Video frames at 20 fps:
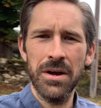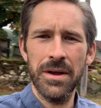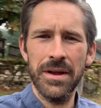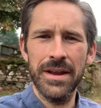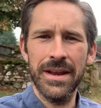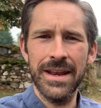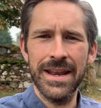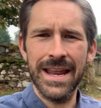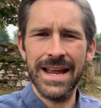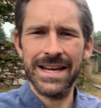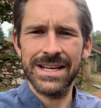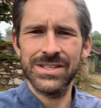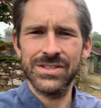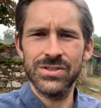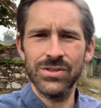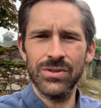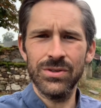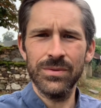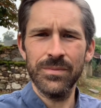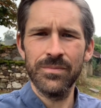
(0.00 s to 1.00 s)
next
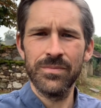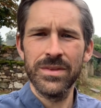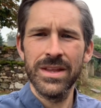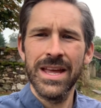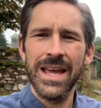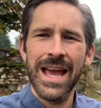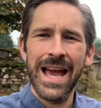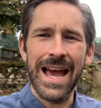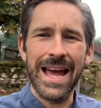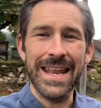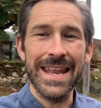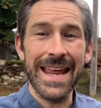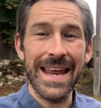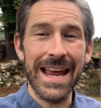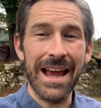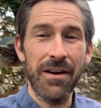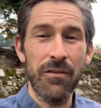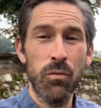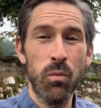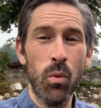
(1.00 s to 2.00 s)
door, and they
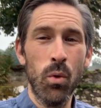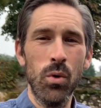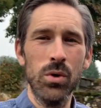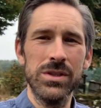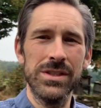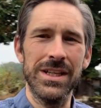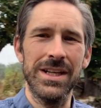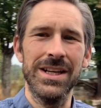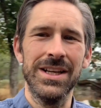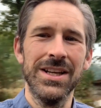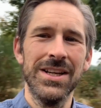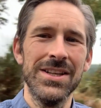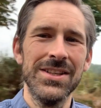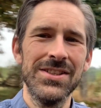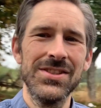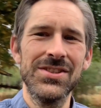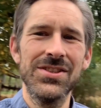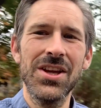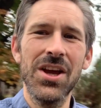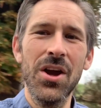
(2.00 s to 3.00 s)
have water.
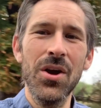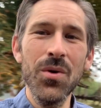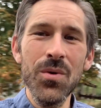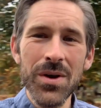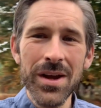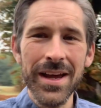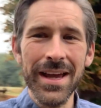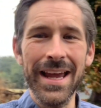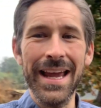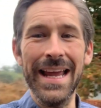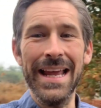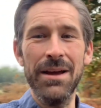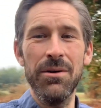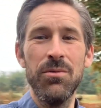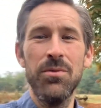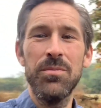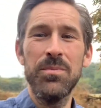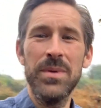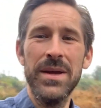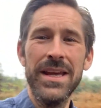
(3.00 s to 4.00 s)
So it
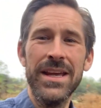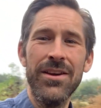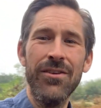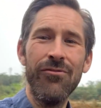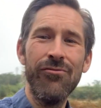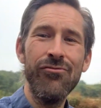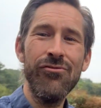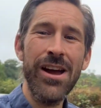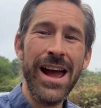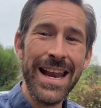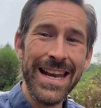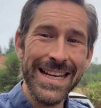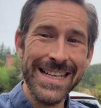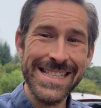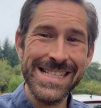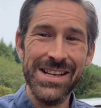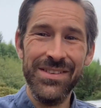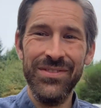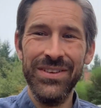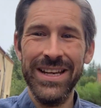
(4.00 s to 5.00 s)
would be
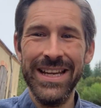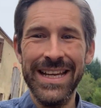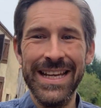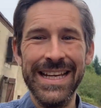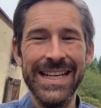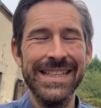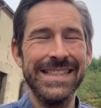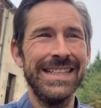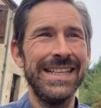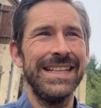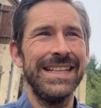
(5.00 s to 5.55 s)
relatively easy